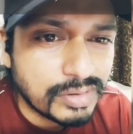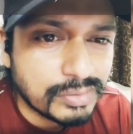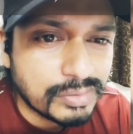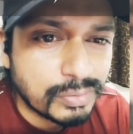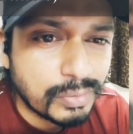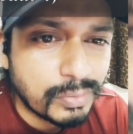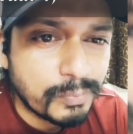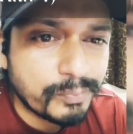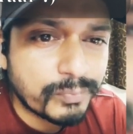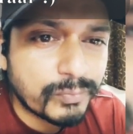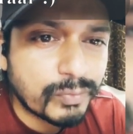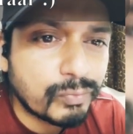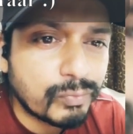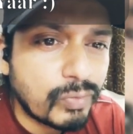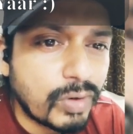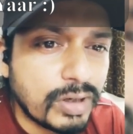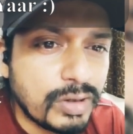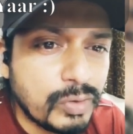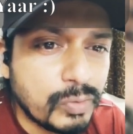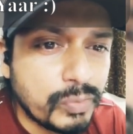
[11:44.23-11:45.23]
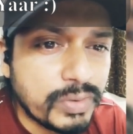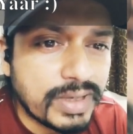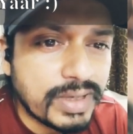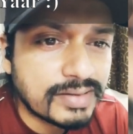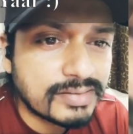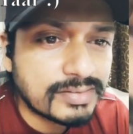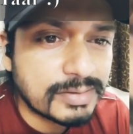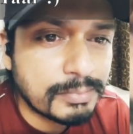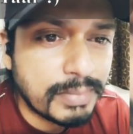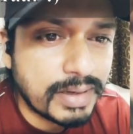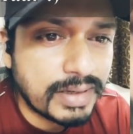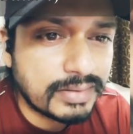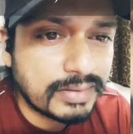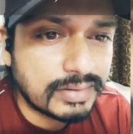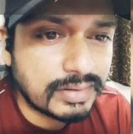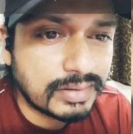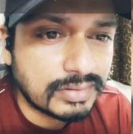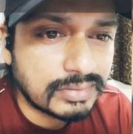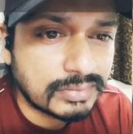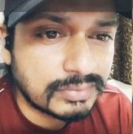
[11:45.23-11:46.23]
So what do we estimate
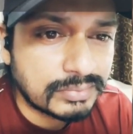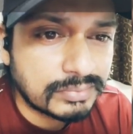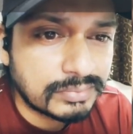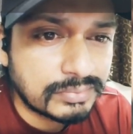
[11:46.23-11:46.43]
then?